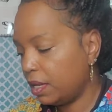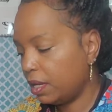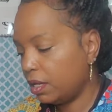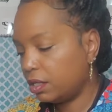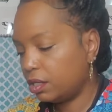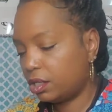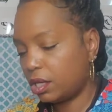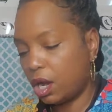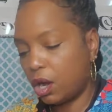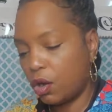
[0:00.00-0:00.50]

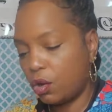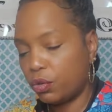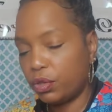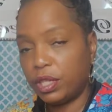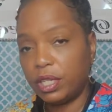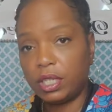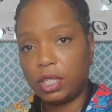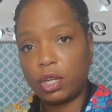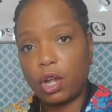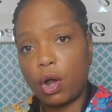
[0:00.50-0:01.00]
So
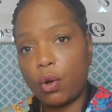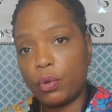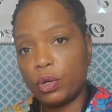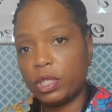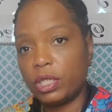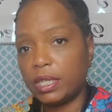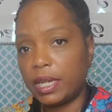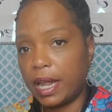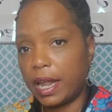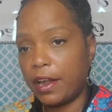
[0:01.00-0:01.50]
this go
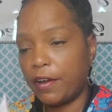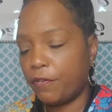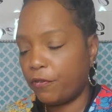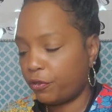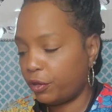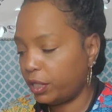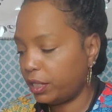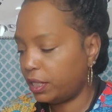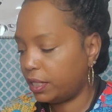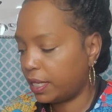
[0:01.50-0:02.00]
into
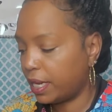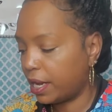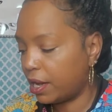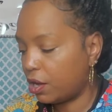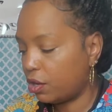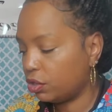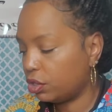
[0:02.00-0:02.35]
every sale.